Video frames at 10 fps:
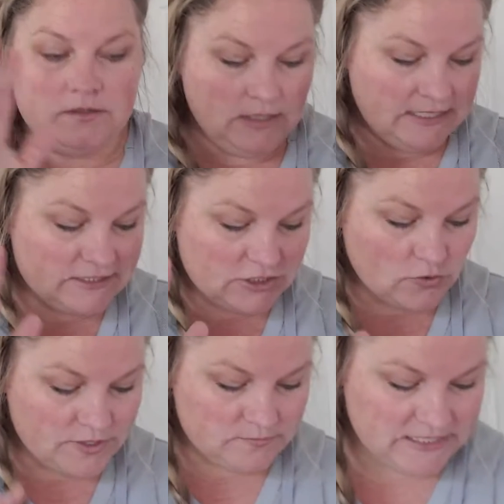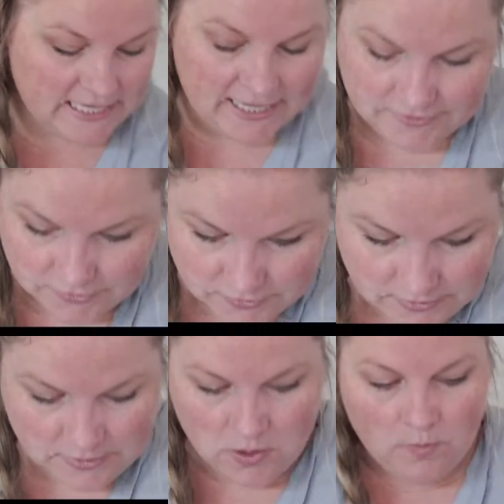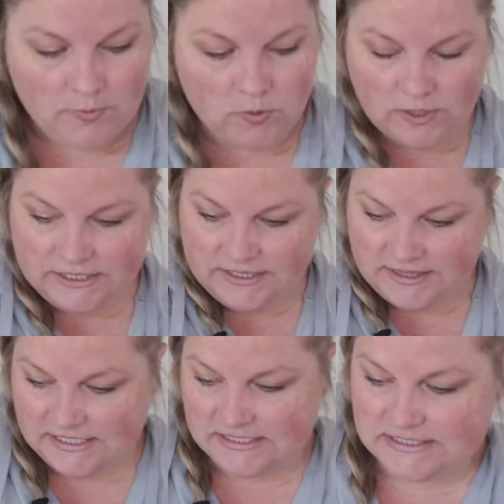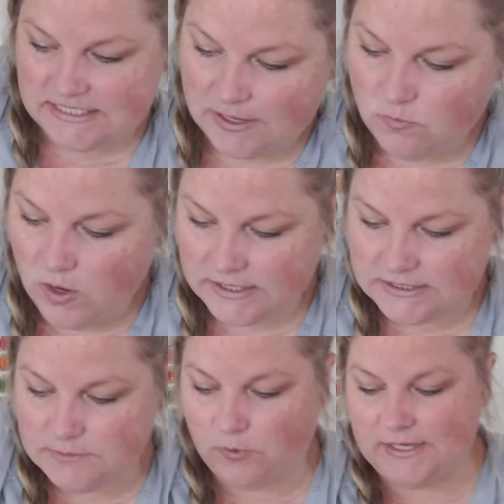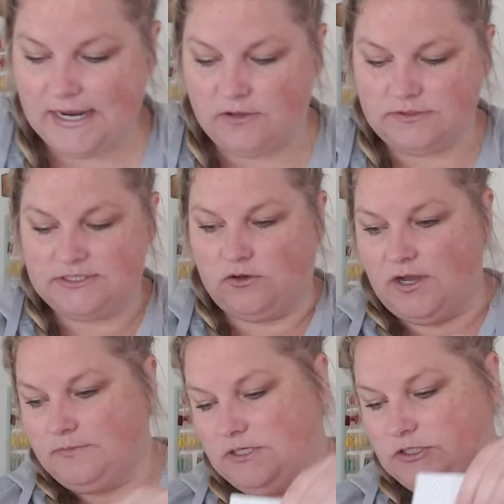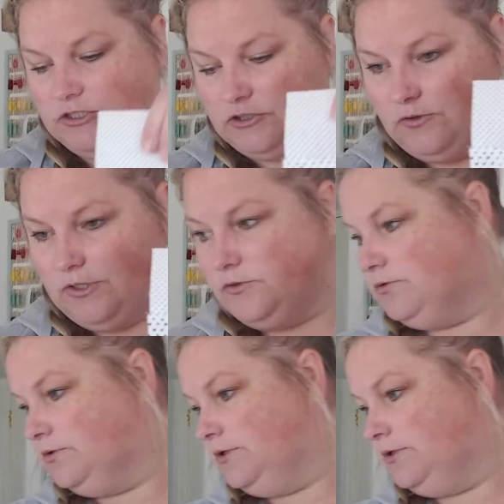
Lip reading: sew them together. But one of the things that I wanted to point out, so I'm going to show you,